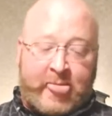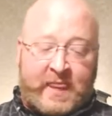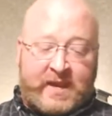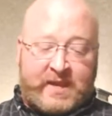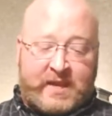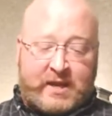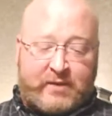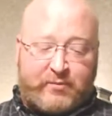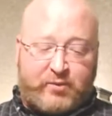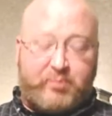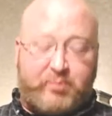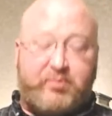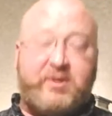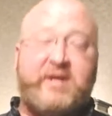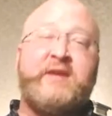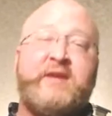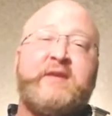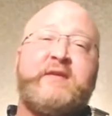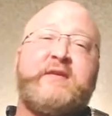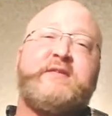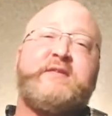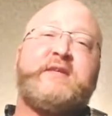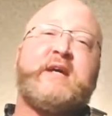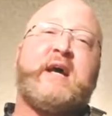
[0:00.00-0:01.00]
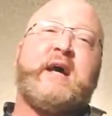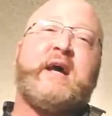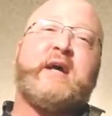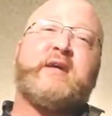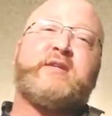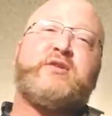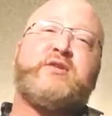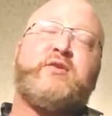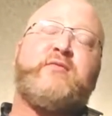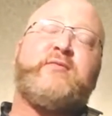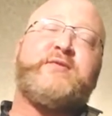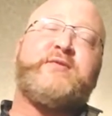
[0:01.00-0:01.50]
Now, repeated
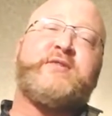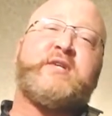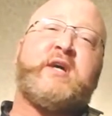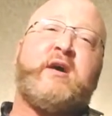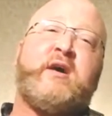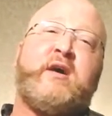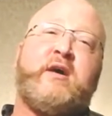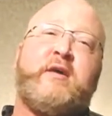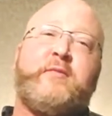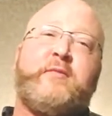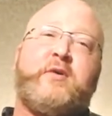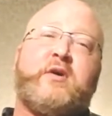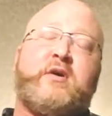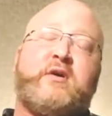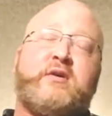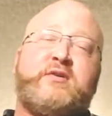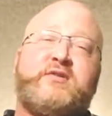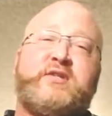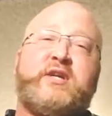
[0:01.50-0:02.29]
attacks over time cause